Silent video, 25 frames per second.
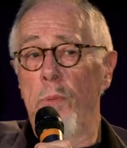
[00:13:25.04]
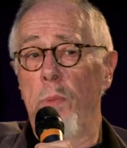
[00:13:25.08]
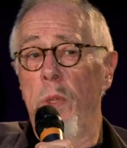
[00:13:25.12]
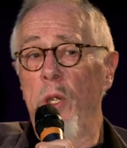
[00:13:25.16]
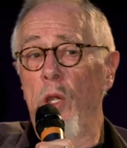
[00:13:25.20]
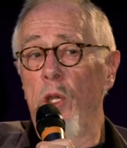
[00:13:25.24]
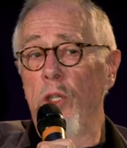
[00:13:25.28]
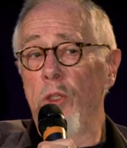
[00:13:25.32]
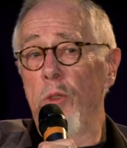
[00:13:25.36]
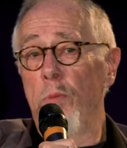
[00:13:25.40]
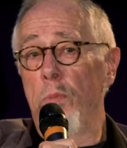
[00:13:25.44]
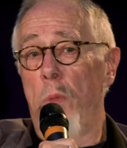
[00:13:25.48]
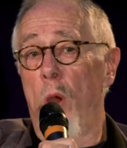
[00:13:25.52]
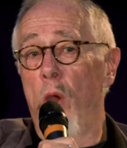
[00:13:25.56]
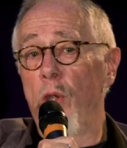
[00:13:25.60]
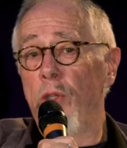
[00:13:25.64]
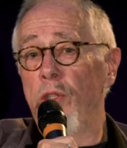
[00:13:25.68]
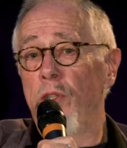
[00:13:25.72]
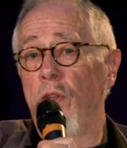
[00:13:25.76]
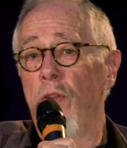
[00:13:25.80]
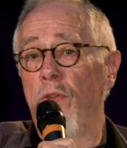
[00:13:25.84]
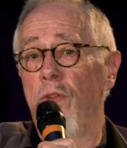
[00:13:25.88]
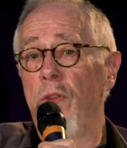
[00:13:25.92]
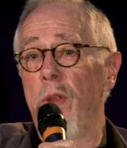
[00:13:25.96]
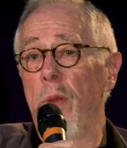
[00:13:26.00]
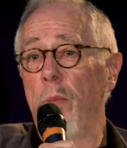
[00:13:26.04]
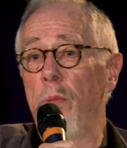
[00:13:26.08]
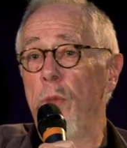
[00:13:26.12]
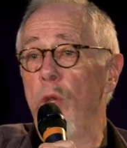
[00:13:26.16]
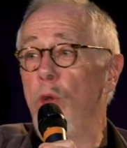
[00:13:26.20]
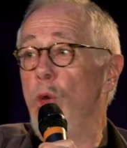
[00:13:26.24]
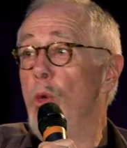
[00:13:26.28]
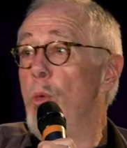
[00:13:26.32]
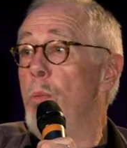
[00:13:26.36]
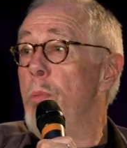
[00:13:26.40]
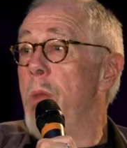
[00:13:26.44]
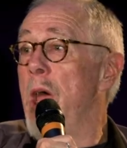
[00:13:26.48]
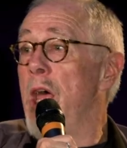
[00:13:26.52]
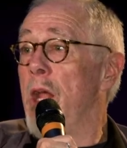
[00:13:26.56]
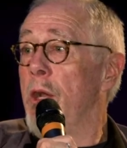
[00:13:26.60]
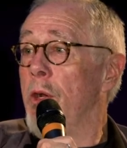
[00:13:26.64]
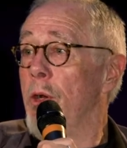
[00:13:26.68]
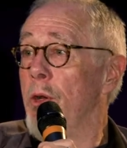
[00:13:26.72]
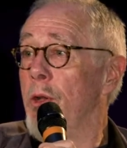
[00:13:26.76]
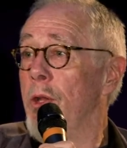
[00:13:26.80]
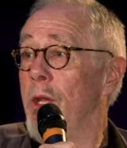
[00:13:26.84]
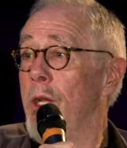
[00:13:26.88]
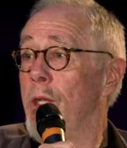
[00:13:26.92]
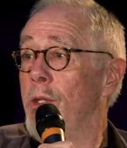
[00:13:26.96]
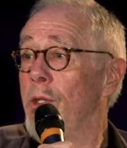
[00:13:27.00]
because most of them knew
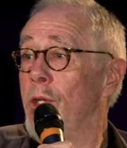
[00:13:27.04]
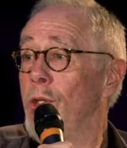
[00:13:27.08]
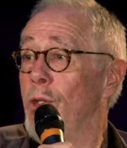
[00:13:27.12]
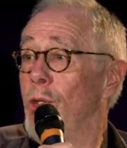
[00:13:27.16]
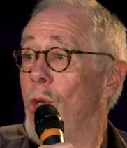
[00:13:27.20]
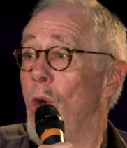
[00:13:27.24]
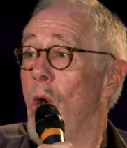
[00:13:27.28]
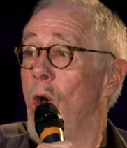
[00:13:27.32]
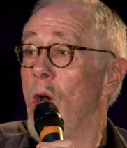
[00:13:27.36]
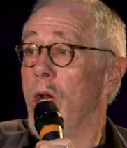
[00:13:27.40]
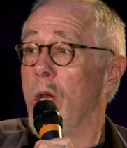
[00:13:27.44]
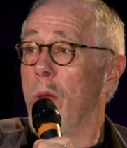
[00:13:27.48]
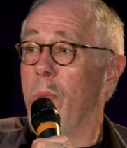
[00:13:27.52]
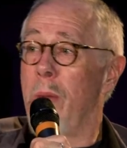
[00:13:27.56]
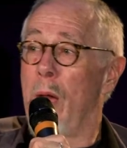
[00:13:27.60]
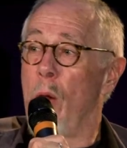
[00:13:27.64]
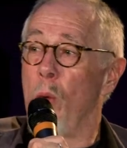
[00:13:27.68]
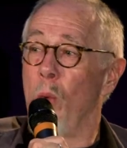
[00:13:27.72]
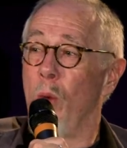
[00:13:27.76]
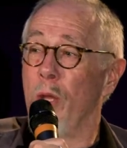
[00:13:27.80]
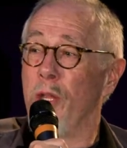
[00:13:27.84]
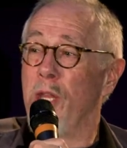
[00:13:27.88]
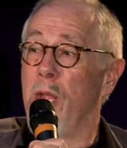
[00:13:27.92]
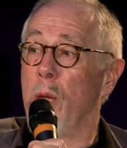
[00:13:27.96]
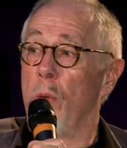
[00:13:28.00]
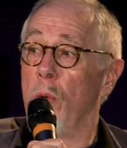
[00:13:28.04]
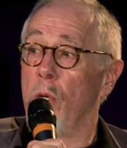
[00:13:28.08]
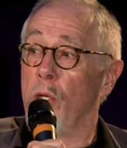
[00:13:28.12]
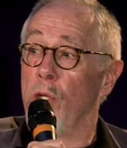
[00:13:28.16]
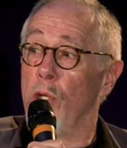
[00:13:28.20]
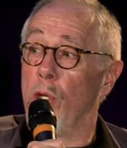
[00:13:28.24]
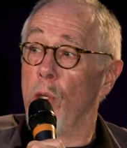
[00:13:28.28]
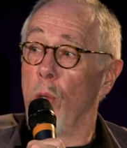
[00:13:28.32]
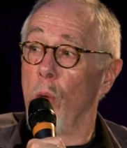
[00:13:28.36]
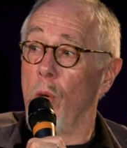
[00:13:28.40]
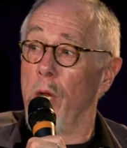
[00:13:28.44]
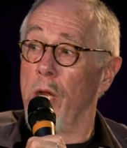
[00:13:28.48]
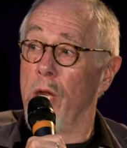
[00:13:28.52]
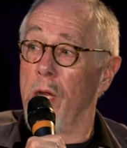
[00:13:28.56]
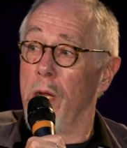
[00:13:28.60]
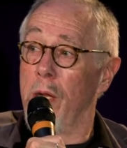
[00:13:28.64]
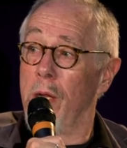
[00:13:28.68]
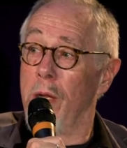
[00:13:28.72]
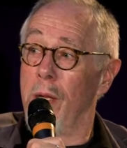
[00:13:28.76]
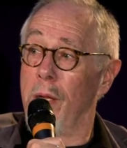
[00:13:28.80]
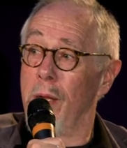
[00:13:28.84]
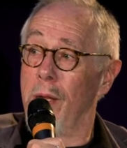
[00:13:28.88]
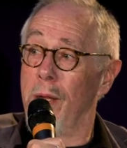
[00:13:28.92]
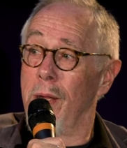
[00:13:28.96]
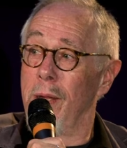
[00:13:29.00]
better than to talk about what they were doing.
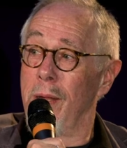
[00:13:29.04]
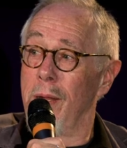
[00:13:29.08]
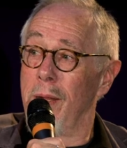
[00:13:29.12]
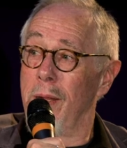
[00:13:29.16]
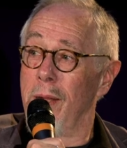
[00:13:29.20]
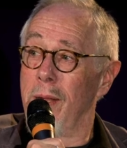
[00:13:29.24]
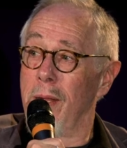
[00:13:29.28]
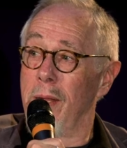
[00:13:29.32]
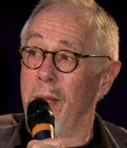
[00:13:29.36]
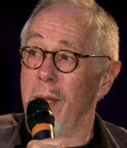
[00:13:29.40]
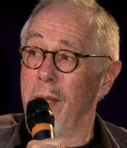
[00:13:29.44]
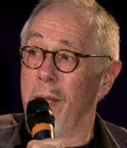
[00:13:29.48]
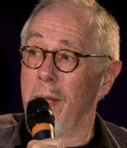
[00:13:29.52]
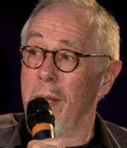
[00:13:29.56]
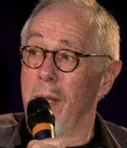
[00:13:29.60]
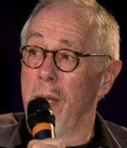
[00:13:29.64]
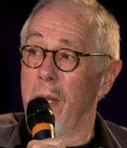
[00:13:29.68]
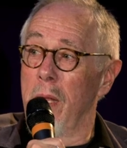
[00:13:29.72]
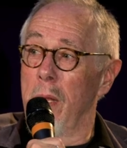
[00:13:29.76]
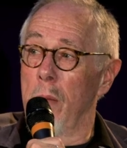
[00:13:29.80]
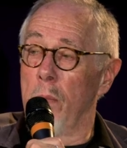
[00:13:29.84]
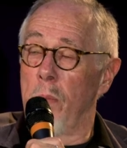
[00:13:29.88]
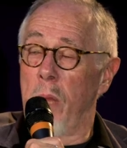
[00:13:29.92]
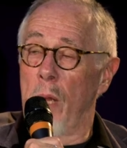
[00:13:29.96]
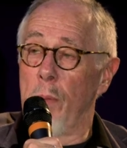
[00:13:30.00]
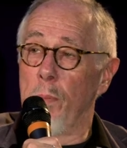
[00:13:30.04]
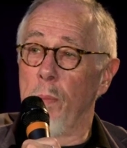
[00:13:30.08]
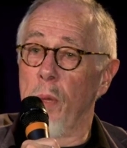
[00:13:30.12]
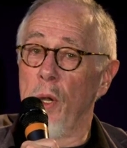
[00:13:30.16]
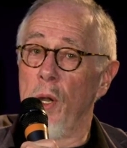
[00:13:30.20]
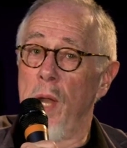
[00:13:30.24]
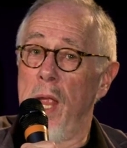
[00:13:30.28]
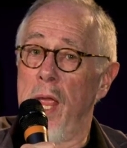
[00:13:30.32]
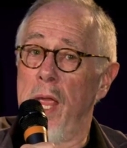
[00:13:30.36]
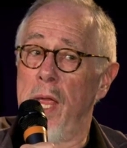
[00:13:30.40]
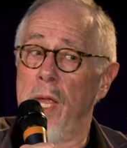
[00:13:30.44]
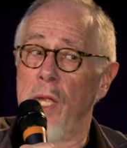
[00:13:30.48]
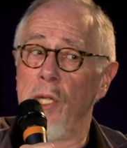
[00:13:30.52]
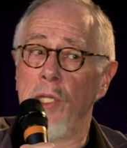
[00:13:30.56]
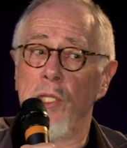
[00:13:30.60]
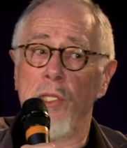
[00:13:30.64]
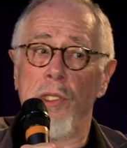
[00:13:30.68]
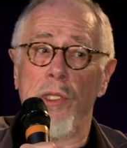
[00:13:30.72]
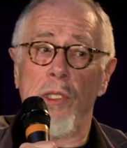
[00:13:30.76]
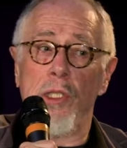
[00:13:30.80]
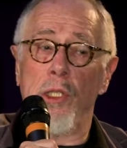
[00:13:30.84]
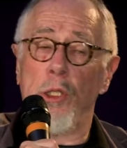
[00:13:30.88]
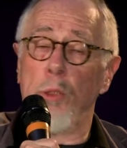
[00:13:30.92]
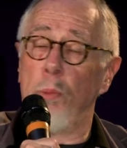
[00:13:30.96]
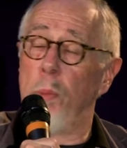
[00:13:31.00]
But Bernays
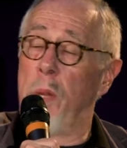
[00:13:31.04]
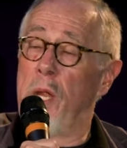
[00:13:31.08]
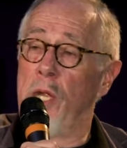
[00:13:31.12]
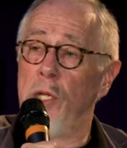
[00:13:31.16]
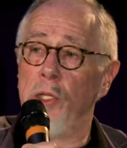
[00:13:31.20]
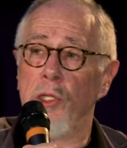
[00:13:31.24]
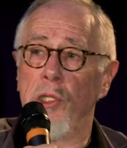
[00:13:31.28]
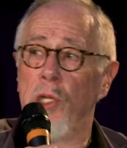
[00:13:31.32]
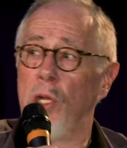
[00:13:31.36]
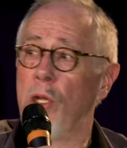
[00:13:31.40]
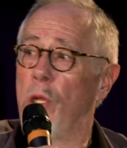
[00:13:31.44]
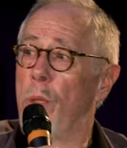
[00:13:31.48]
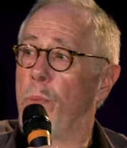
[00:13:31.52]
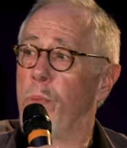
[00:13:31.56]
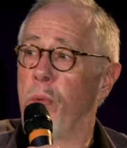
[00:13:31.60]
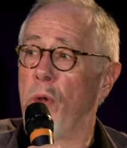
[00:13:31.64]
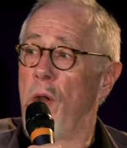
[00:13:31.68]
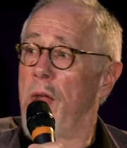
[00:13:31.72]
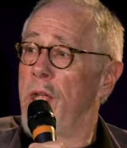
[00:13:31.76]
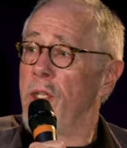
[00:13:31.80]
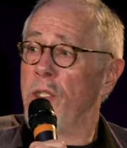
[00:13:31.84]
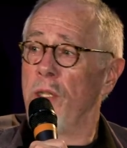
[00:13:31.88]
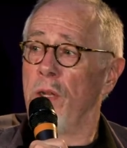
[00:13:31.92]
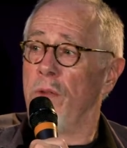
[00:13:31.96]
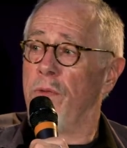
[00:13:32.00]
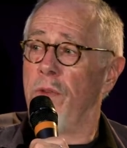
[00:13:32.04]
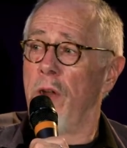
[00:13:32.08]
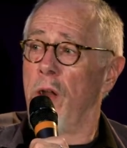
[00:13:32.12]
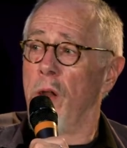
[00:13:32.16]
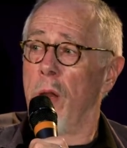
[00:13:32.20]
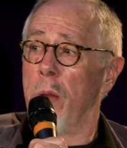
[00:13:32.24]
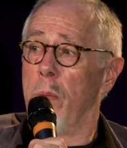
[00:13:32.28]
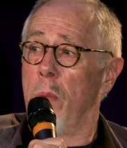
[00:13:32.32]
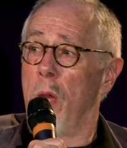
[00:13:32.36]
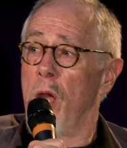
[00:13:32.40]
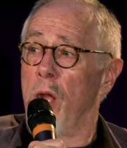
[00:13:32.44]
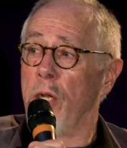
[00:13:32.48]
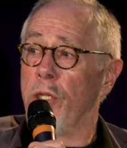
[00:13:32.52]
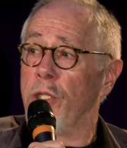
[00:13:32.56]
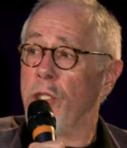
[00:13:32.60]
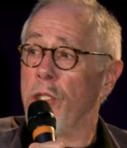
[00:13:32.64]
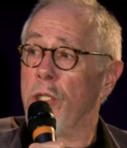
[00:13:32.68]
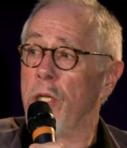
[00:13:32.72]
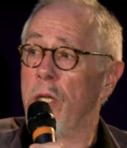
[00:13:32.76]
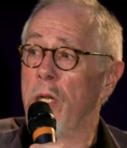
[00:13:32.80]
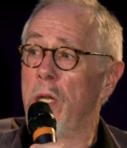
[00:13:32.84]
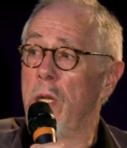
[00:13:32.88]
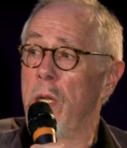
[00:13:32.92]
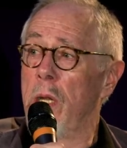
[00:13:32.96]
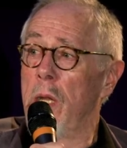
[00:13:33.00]
speaks to the present very much.
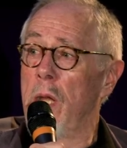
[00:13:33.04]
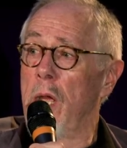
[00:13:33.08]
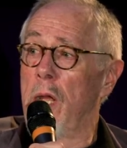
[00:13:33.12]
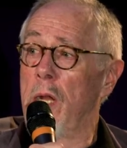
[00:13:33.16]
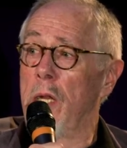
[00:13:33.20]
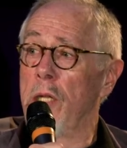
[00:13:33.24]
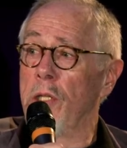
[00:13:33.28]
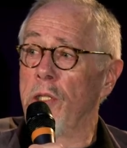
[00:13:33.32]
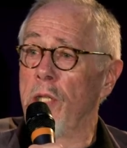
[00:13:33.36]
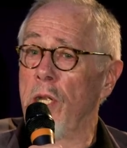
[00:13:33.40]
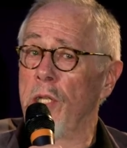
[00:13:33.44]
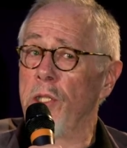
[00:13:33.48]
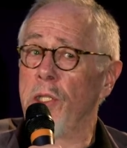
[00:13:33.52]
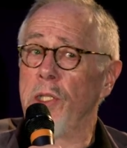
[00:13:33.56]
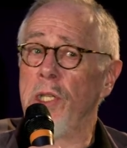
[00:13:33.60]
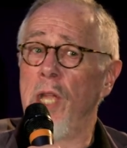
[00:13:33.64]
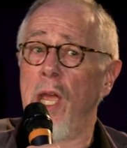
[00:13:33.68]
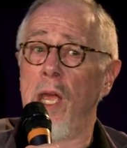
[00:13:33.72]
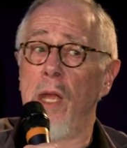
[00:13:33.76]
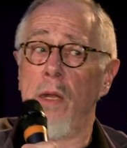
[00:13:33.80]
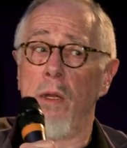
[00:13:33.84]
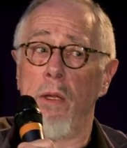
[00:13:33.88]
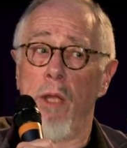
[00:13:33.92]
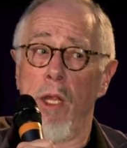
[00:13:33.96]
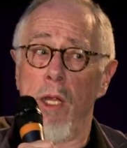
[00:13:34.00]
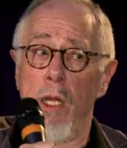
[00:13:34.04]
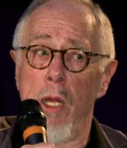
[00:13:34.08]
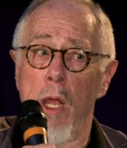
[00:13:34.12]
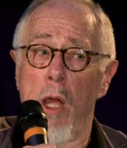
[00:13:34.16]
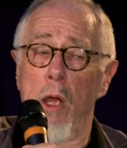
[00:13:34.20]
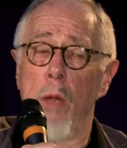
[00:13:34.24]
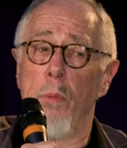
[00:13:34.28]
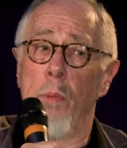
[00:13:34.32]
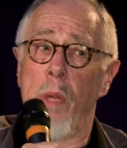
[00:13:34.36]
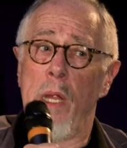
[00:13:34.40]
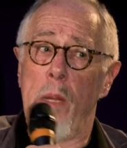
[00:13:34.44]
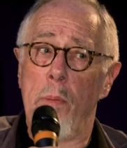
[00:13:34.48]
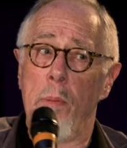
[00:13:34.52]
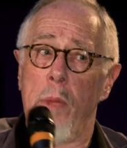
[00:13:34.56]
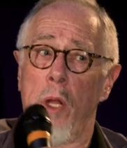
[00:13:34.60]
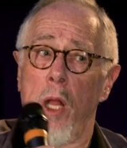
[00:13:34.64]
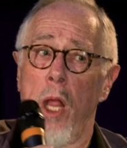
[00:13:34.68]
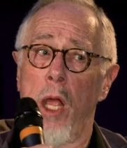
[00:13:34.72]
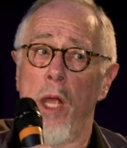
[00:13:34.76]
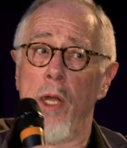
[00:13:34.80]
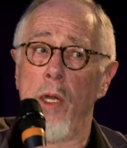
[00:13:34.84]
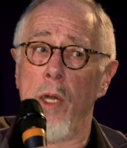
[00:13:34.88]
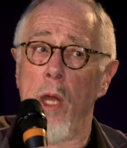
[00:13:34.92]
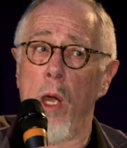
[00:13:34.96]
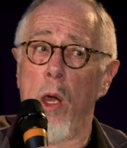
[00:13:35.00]
And as I said, the young people
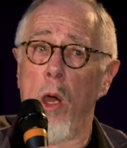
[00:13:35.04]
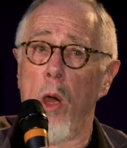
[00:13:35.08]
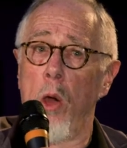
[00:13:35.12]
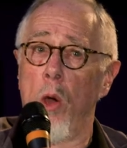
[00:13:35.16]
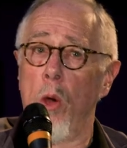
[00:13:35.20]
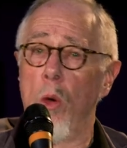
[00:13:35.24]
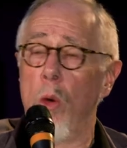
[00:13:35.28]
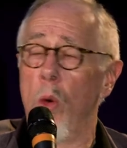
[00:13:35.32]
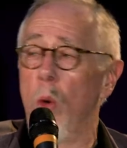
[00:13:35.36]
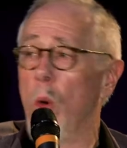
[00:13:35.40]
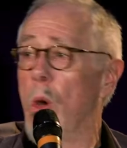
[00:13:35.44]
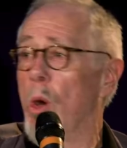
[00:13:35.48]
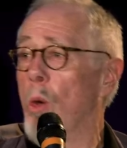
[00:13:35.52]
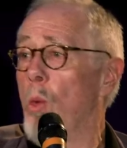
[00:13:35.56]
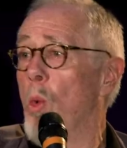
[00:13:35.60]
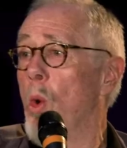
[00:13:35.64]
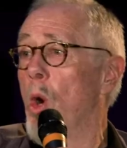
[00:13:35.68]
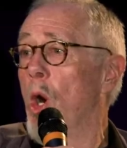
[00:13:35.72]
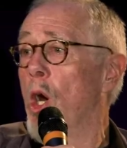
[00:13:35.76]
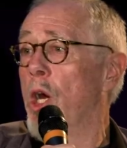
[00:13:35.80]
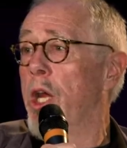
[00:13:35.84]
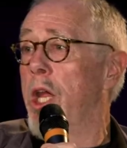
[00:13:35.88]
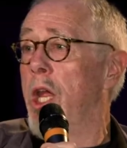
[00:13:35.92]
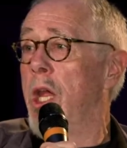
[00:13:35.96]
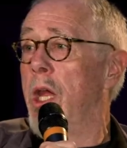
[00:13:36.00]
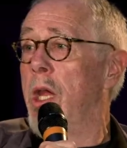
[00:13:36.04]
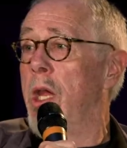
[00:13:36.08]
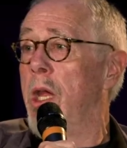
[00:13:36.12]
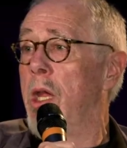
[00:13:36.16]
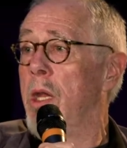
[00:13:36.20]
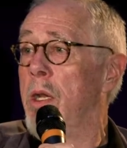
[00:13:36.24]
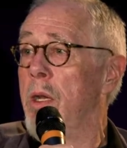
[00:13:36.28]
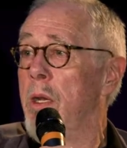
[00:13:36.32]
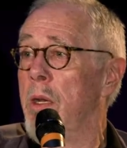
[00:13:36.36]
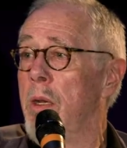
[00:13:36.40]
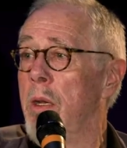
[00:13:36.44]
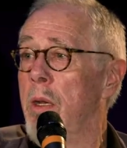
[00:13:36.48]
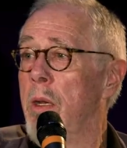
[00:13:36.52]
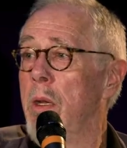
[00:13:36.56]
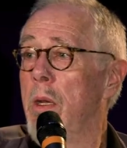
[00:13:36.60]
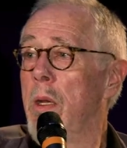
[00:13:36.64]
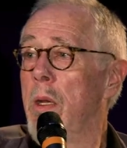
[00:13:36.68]
I know who are working in